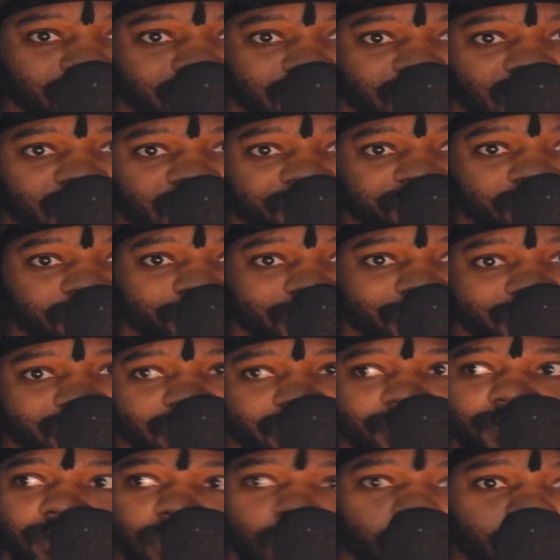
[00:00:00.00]
God forbid
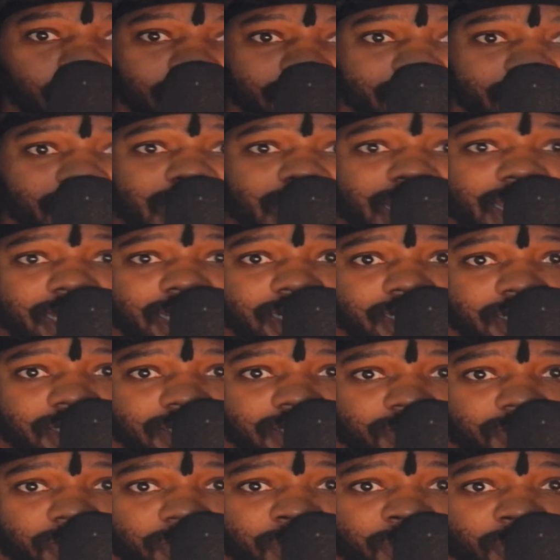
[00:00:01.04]
more than that,
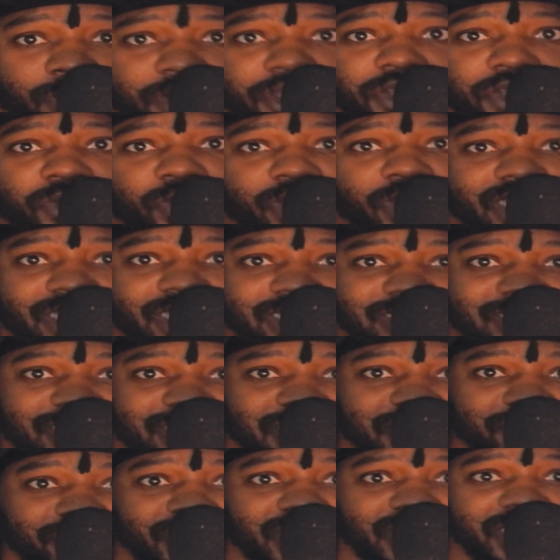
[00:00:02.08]
where you're waiting
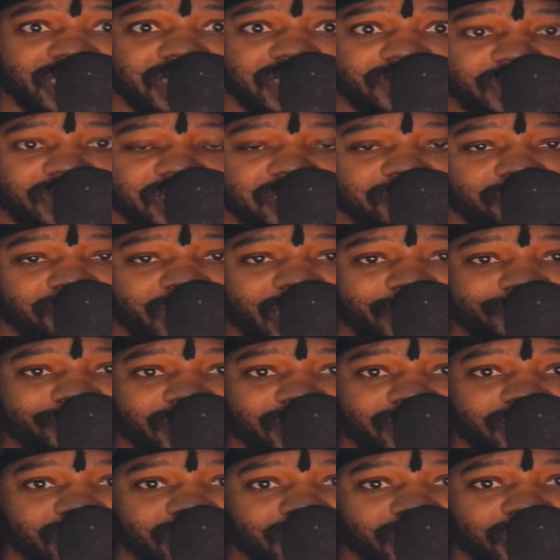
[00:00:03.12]
10 minutes for this map to
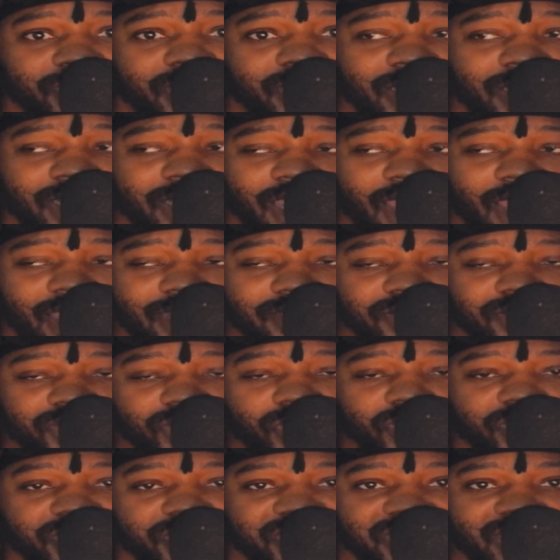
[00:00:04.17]
load. And
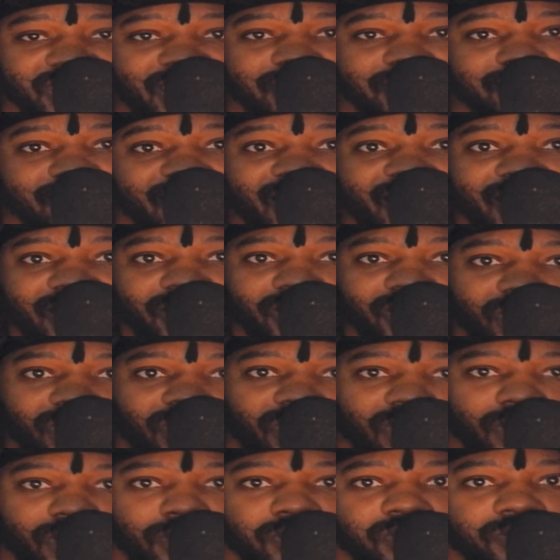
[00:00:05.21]
sure, it's not that
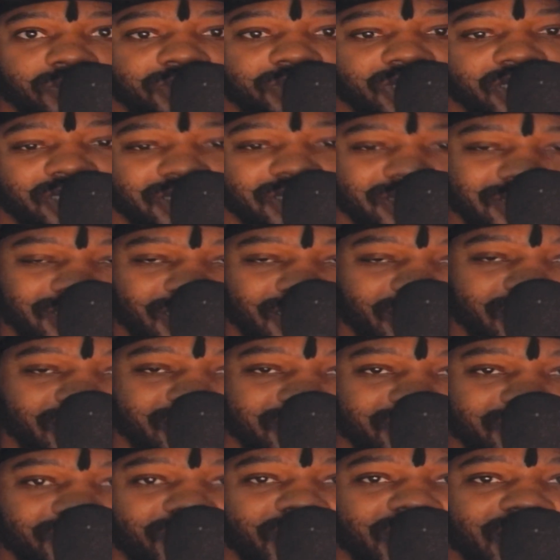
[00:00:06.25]
long, but hey,
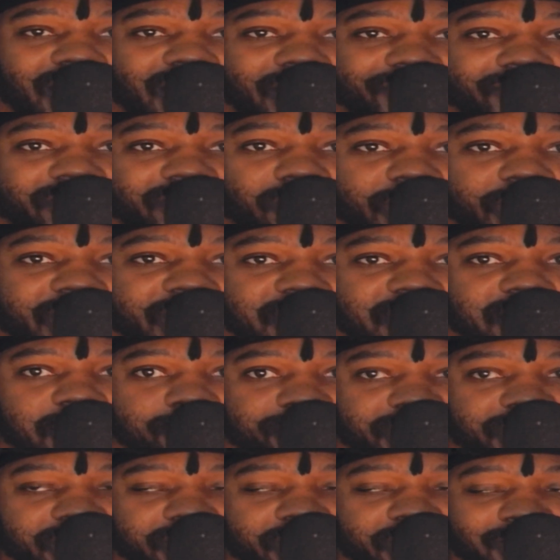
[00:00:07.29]
you want to have a quick
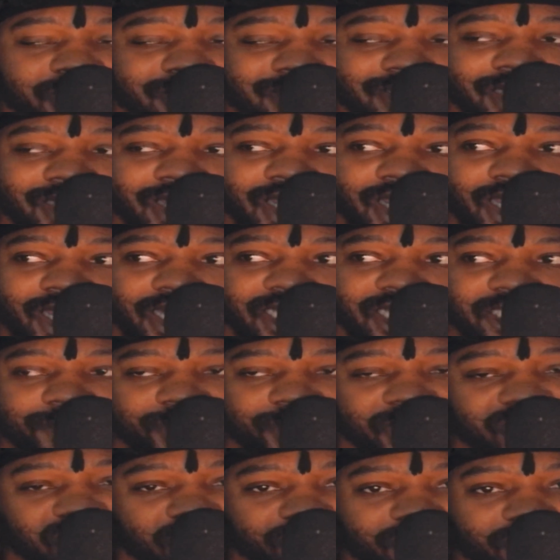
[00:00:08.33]
experience. And
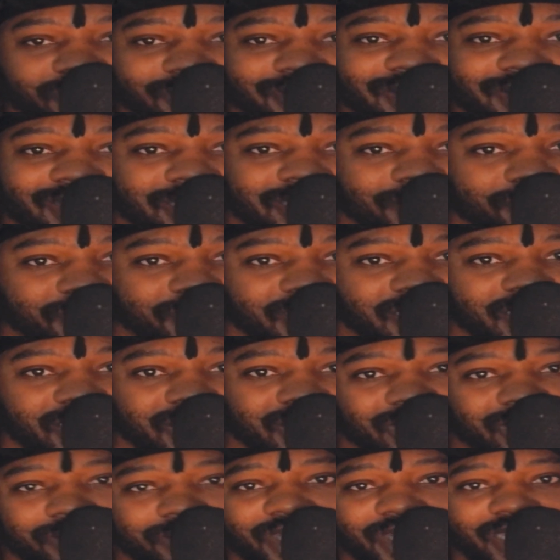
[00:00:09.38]
especially if you're like me,
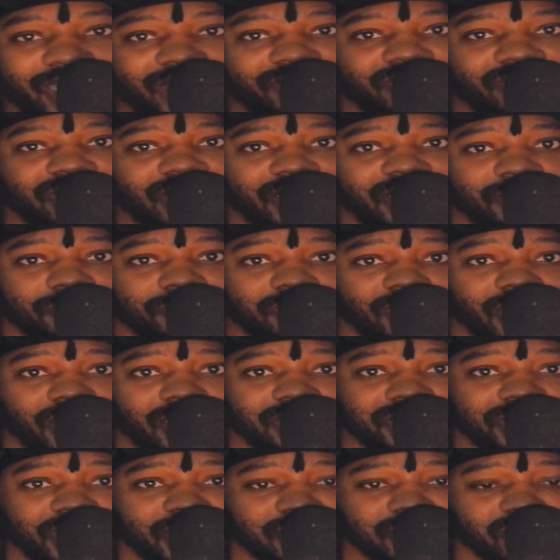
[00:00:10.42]
you may have a lot of
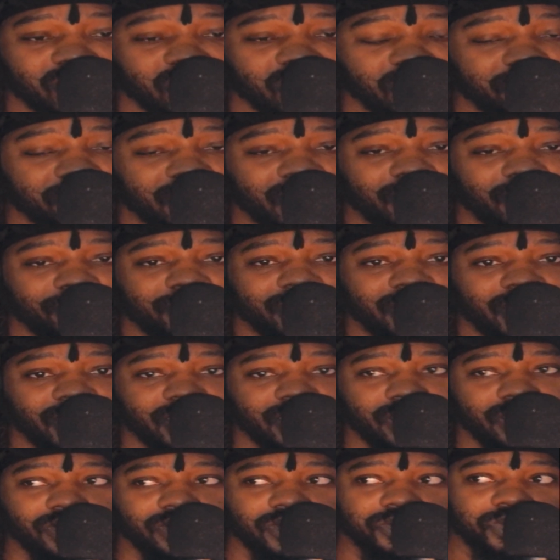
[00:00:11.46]
projects, so you may be like,
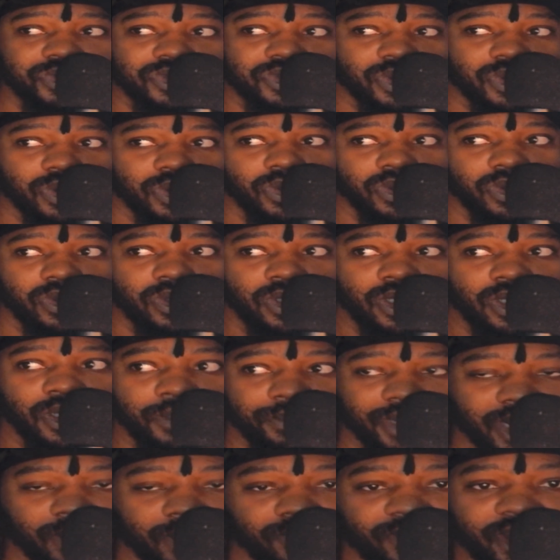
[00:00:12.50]
"Yo, this was cool,
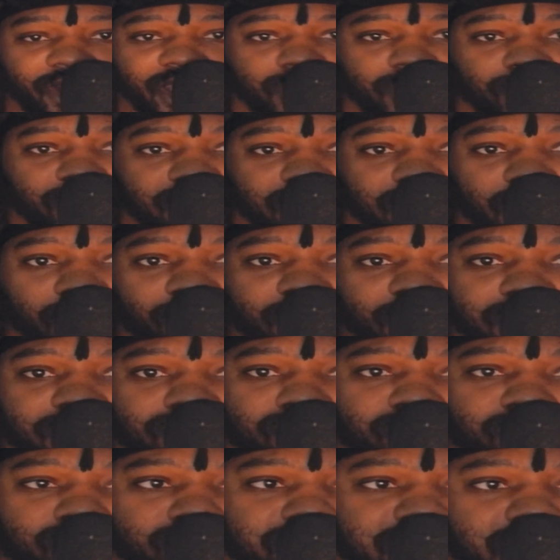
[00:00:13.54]
but I want to
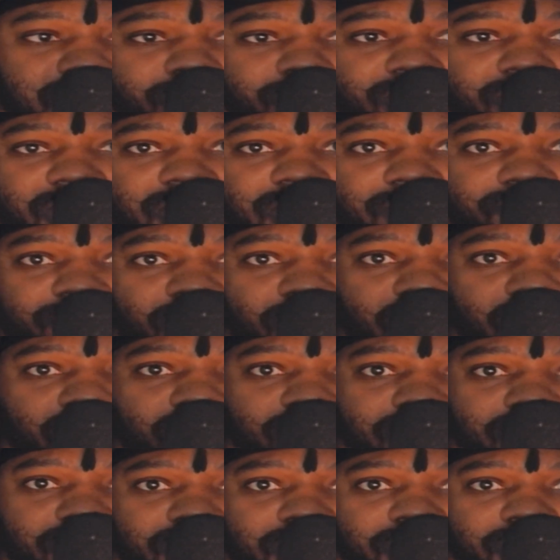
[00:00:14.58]
see what this photo
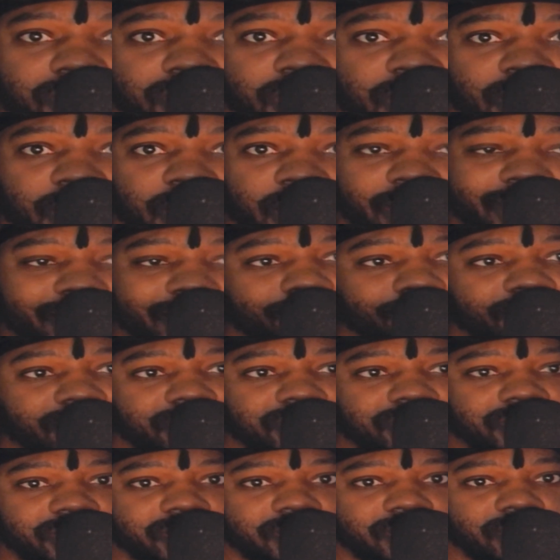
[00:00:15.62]
will do, and I want to
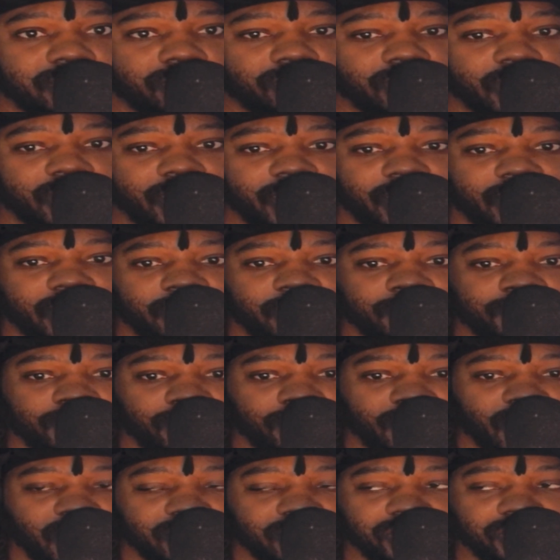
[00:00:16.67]
see, okay,
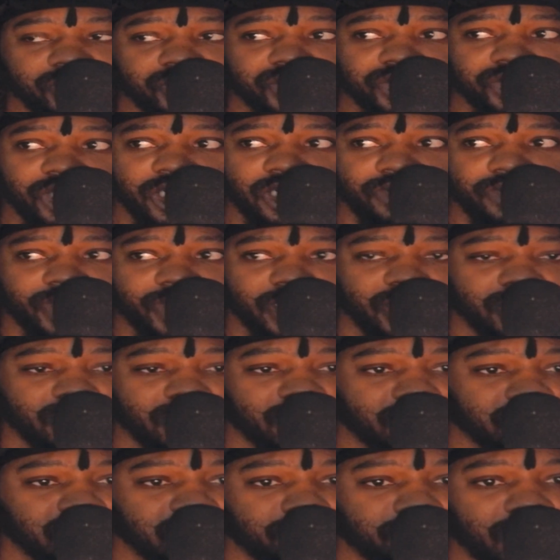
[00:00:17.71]
I just generated
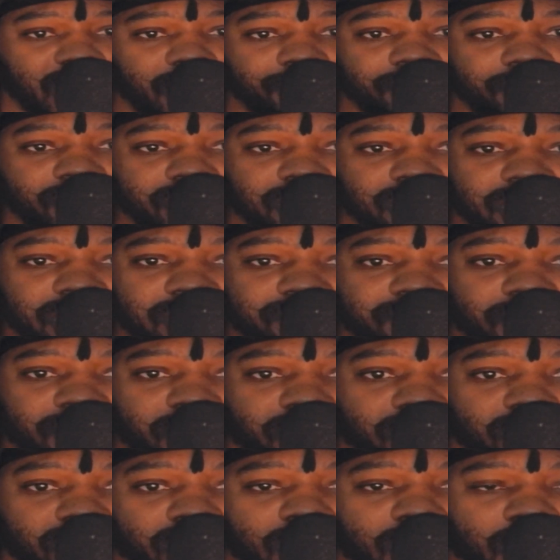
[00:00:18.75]
this map with this
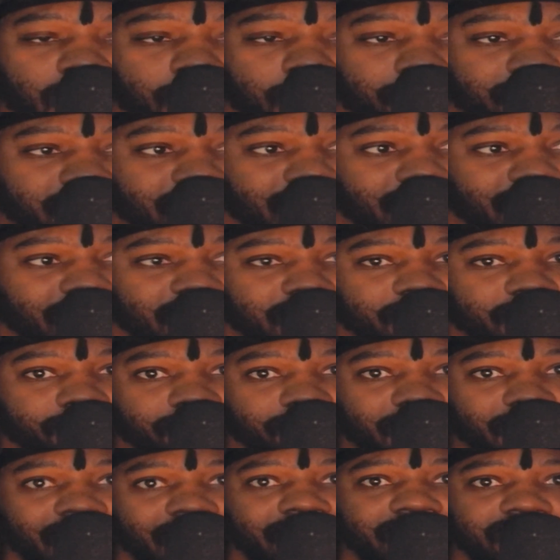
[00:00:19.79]
photo, but can I
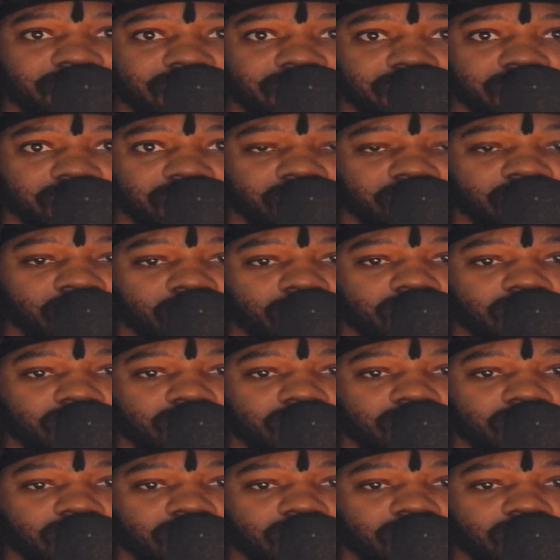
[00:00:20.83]
combine the two?"